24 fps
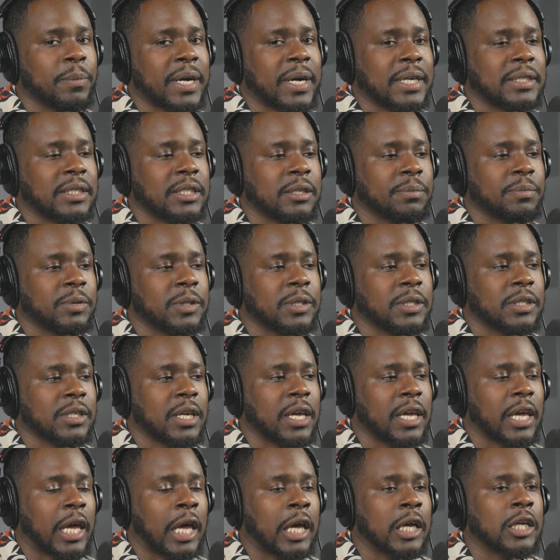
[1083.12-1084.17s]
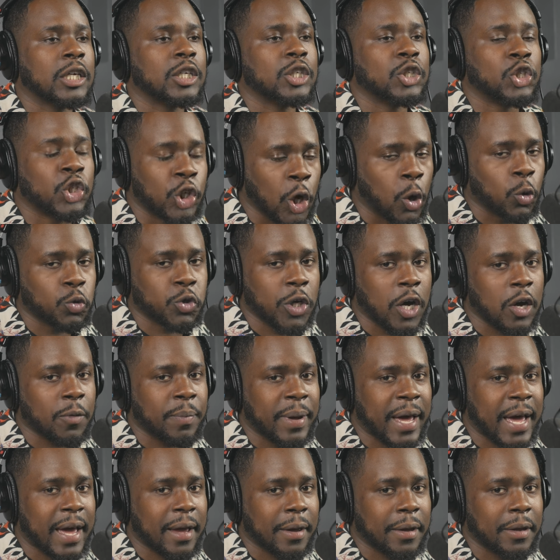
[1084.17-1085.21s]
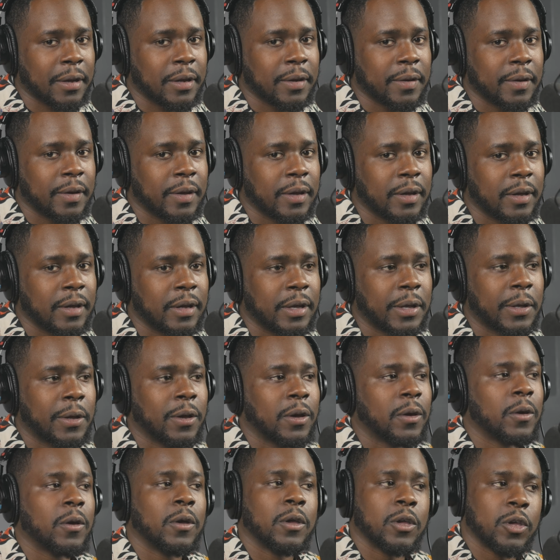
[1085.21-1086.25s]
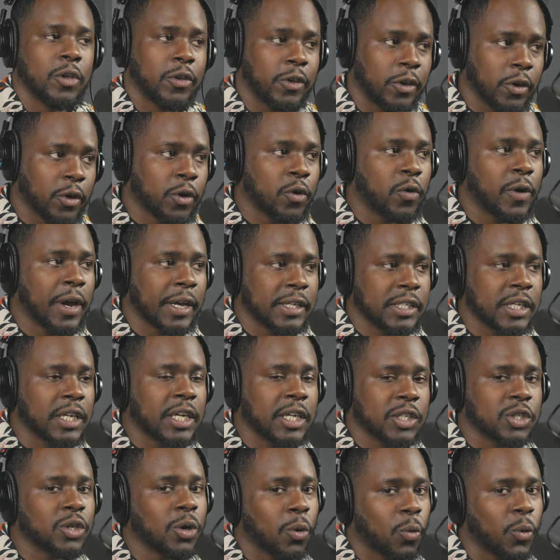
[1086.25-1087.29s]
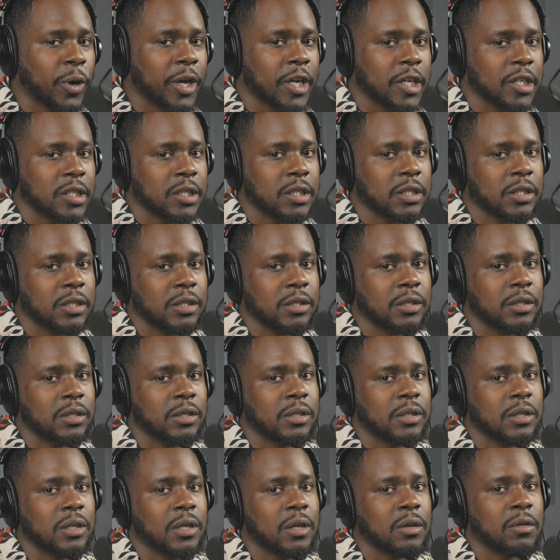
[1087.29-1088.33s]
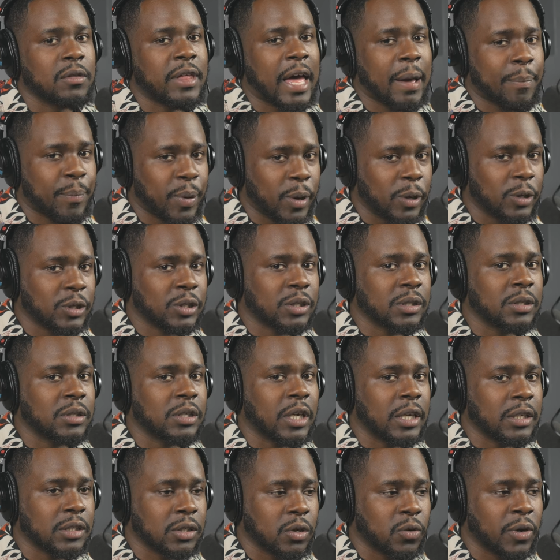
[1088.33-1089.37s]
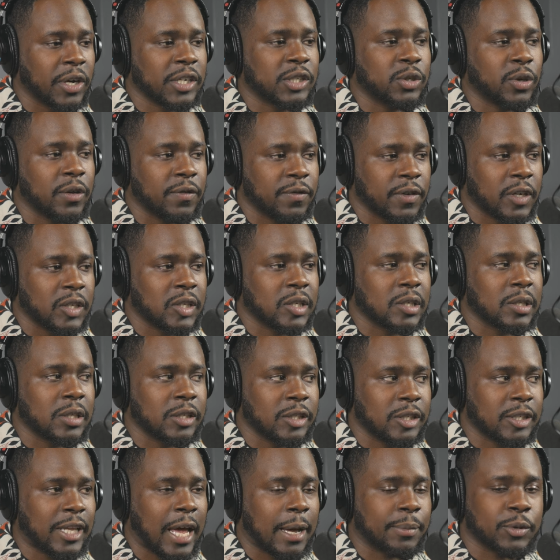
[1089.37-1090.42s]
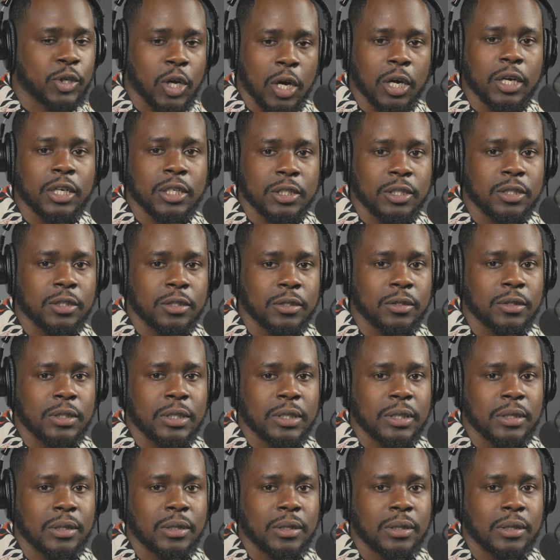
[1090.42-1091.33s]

by simply saying, don't talk back, you're going to get your wish. That person is going to eventually stop talking to you